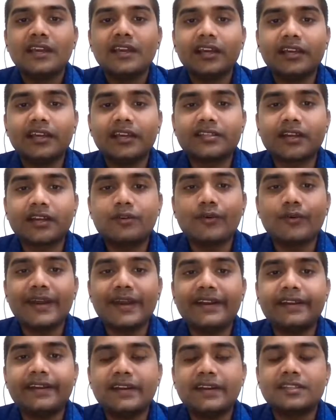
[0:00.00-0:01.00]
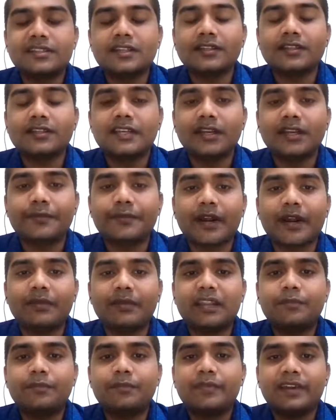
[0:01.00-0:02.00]
is a quintessential
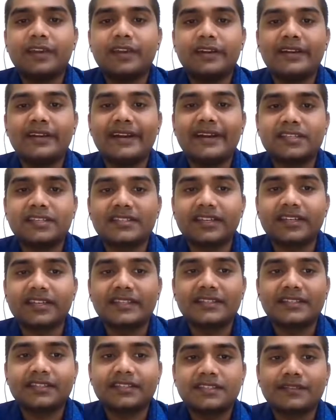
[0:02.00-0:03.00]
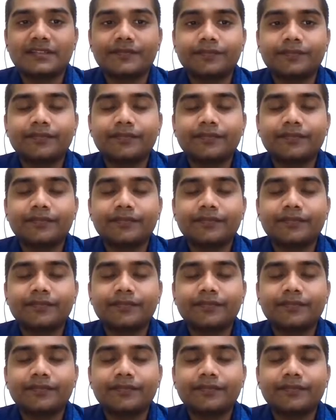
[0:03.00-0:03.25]
problem in data science.